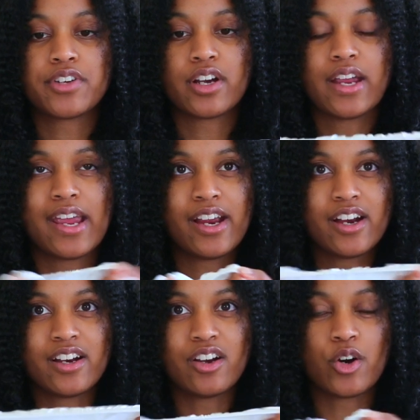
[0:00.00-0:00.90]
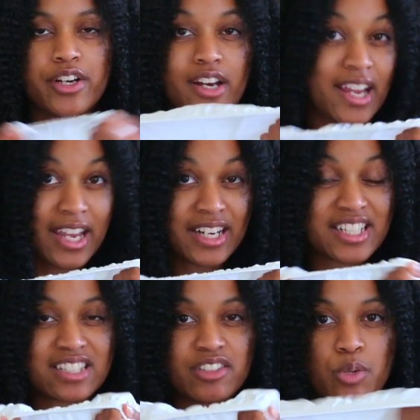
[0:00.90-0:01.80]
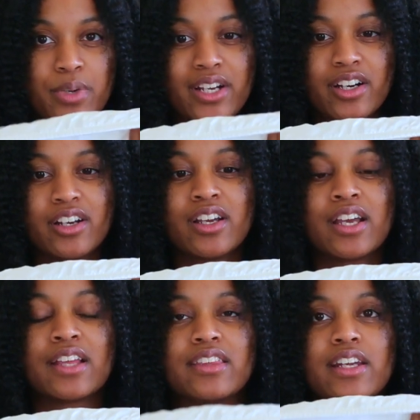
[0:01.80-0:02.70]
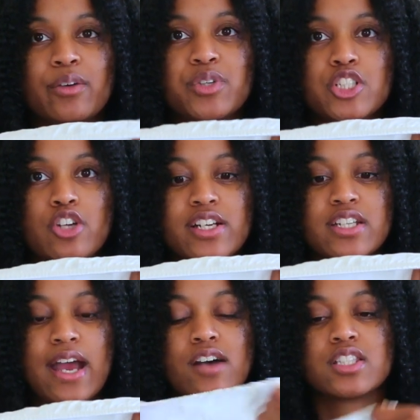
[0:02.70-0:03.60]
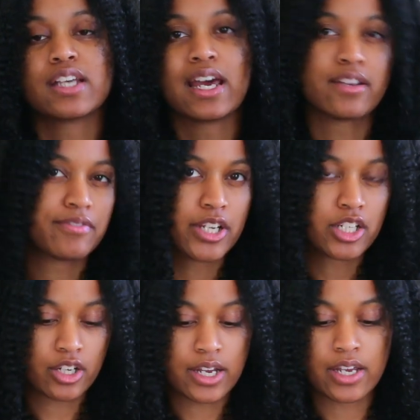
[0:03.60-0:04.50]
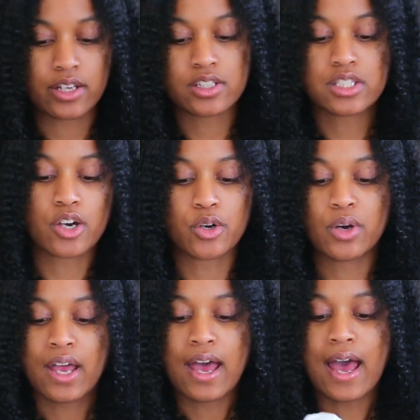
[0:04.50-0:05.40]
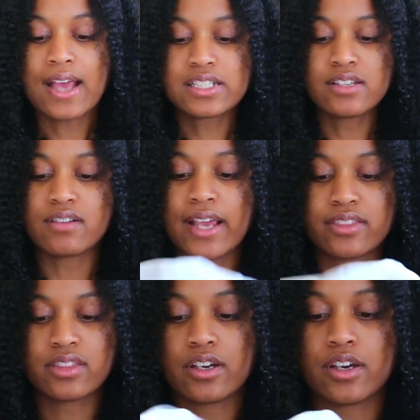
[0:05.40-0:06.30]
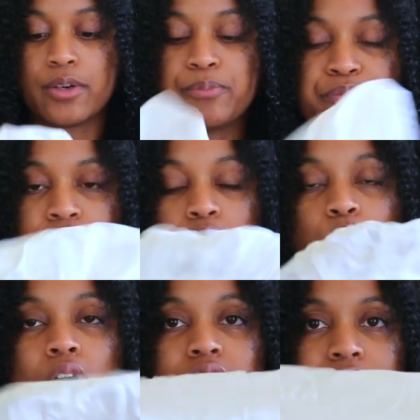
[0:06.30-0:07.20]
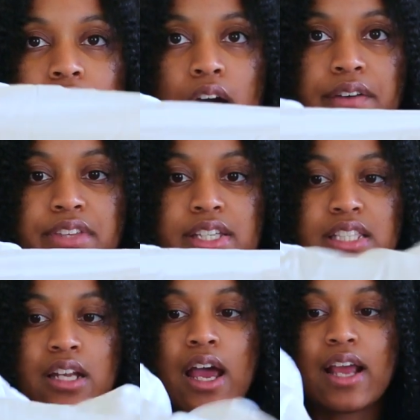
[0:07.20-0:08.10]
if your hair or your head is a little bigger, then it will stretch out to kind of fit your head. So I actually like the quality of this and